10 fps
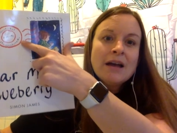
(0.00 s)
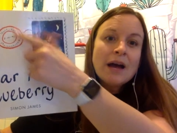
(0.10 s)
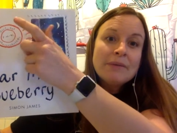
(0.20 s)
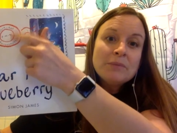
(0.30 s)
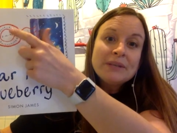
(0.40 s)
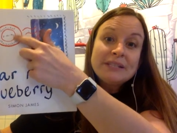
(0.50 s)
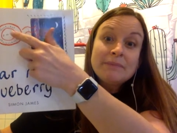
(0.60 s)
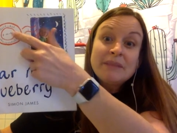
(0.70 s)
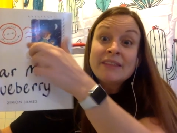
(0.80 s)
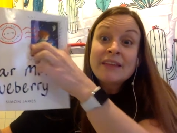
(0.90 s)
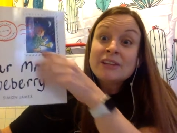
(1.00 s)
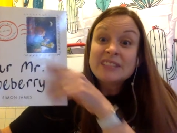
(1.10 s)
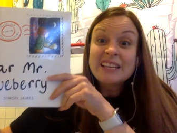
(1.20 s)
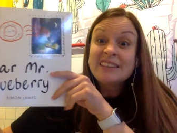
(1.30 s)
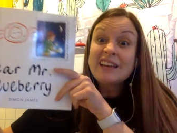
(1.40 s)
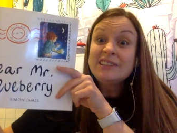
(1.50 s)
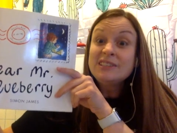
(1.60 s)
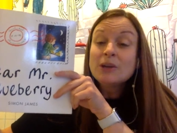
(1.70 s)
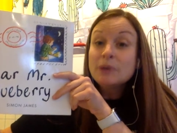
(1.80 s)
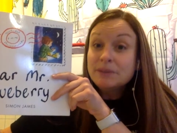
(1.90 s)
um, with something that looks like this.
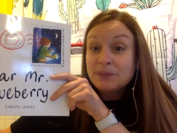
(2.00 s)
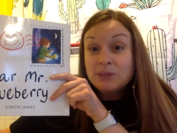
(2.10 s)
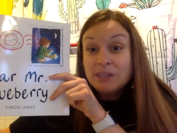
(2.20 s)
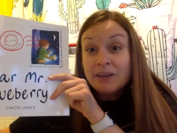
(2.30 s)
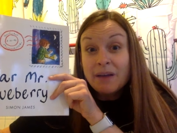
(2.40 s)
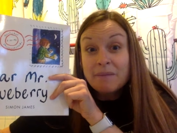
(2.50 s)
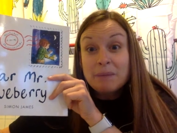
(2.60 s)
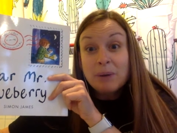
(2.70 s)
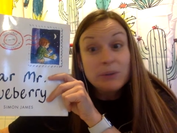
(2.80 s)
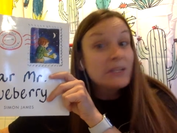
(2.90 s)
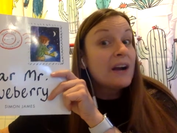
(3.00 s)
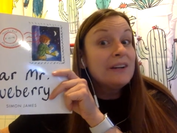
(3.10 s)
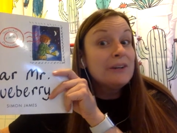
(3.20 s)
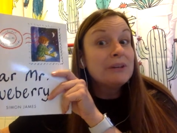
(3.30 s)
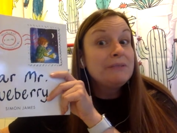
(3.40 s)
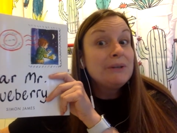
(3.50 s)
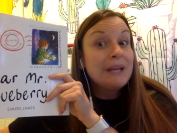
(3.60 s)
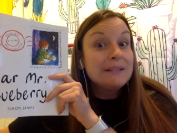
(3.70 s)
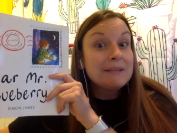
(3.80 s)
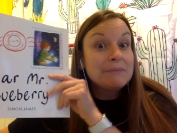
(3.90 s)
So if you still have my postcard or if you
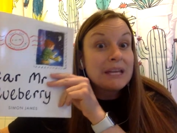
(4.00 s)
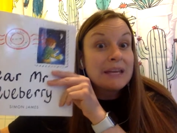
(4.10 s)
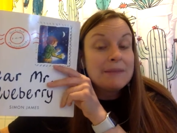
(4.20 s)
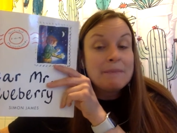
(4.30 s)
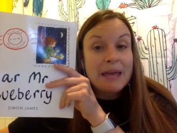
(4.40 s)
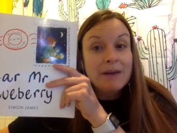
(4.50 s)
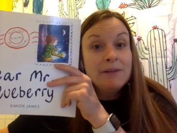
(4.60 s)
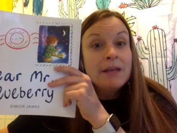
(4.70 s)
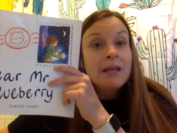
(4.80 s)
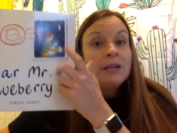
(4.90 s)
get something in the mail,